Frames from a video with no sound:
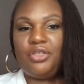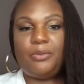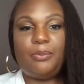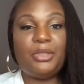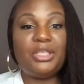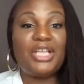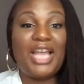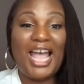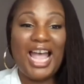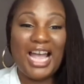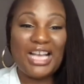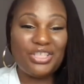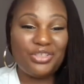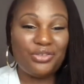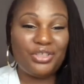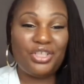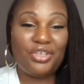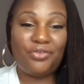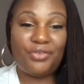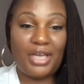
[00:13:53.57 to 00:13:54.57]
but
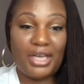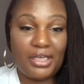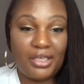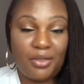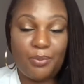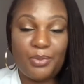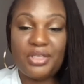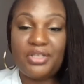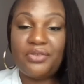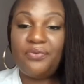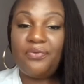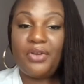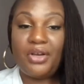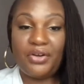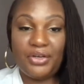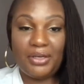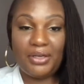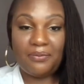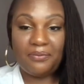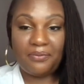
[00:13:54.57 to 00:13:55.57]
actually creating them is
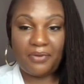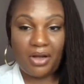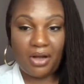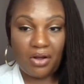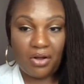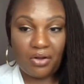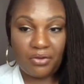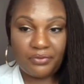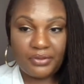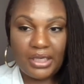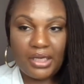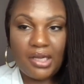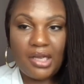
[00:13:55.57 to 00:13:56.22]
very involved.